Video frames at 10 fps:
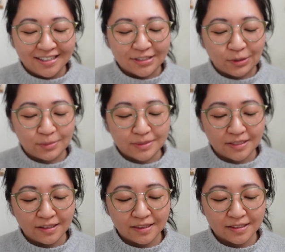so I'm
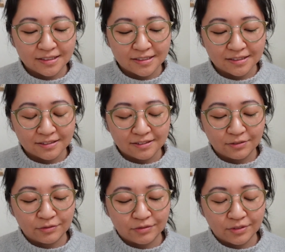seeing this
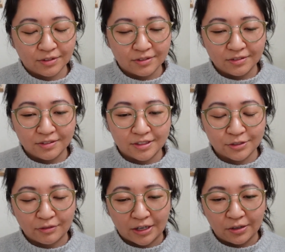
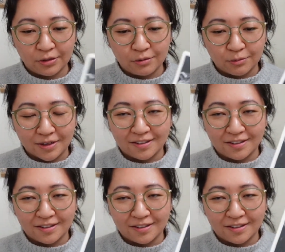this raccoon what